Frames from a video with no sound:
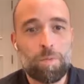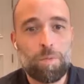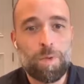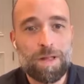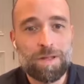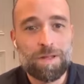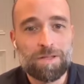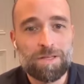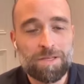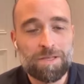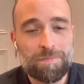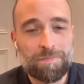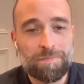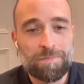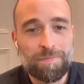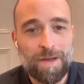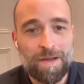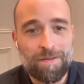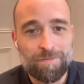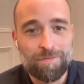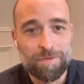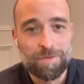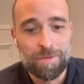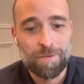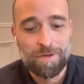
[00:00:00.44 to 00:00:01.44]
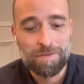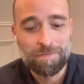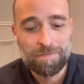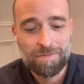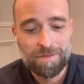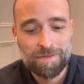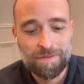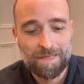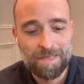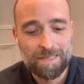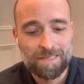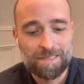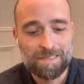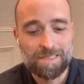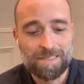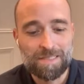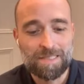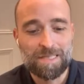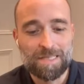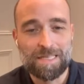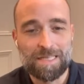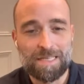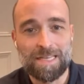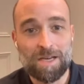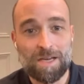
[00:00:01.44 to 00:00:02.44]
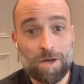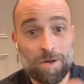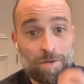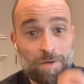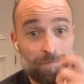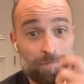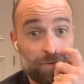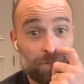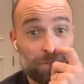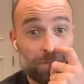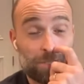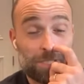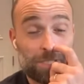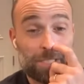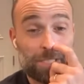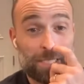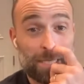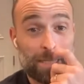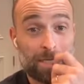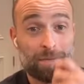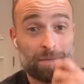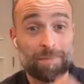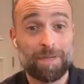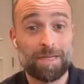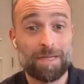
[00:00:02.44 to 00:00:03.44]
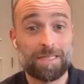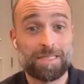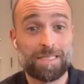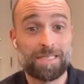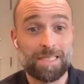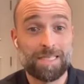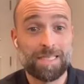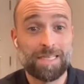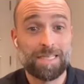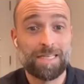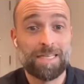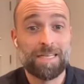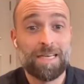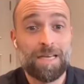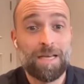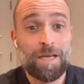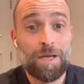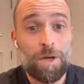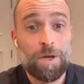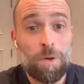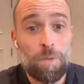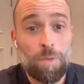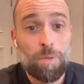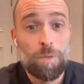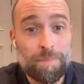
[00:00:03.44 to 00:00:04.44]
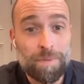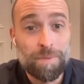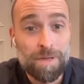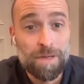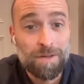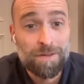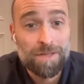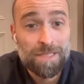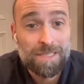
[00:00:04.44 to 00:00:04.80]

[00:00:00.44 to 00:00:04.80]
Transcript: welcome everyone to the HomeViews Sustainability webinar.